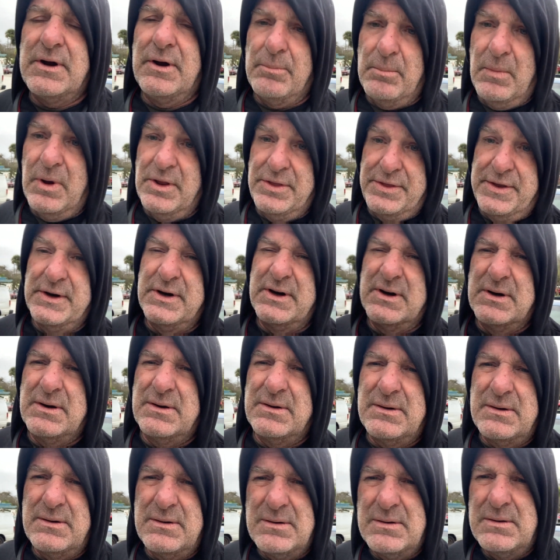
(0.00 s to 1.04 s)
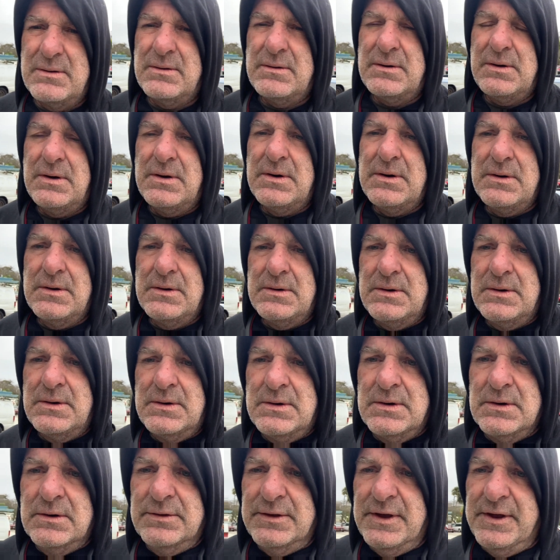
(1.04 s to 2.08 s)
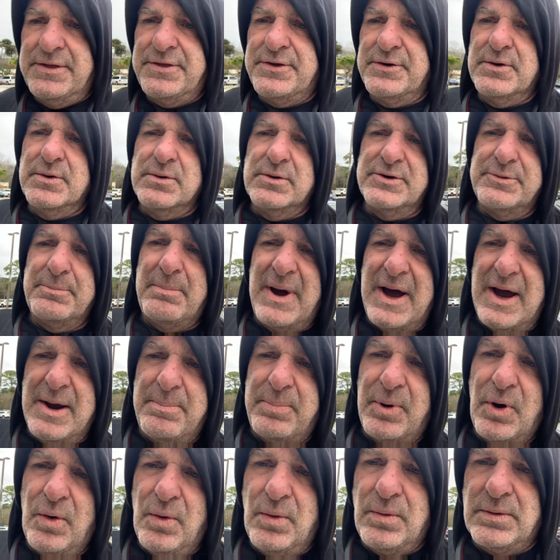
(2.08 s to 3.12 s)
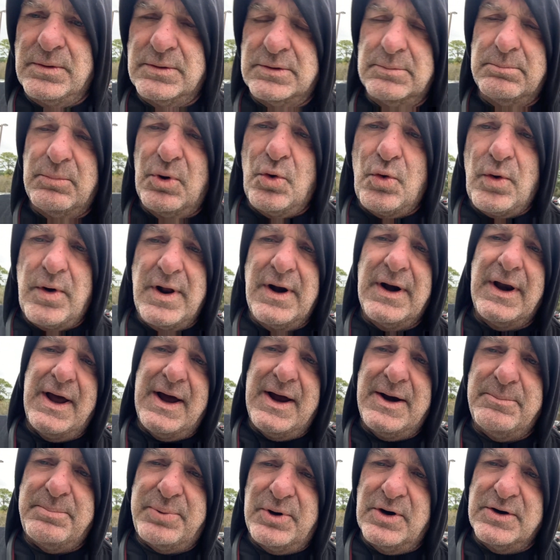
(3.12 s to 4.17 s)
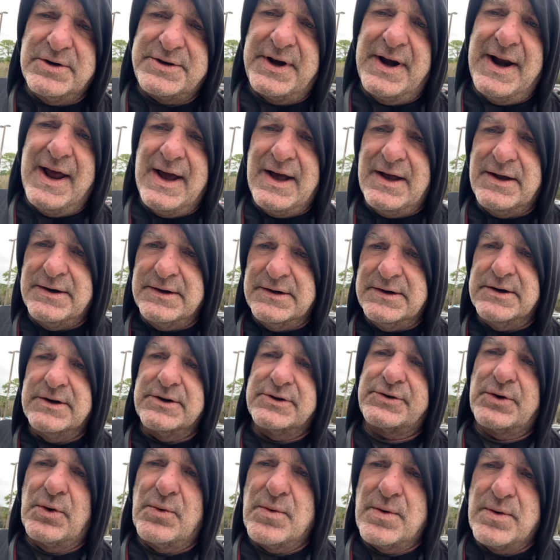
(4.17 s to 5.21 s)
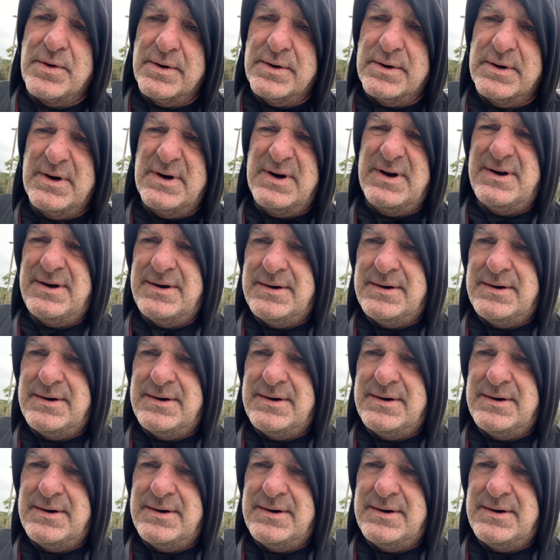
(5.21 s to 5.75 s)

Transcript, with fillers: a month ago, that through his bipolar borderline personality disorder,